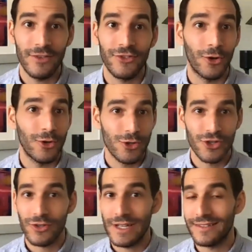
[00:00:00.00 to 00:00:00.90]
So
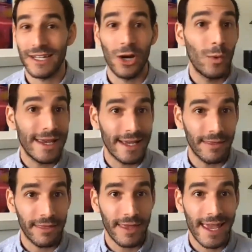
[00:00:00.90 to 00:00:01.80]
usually it's like a
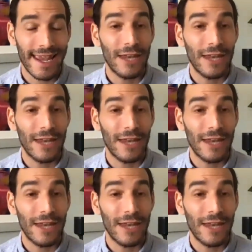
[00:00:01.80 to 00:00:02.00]
weekend thing,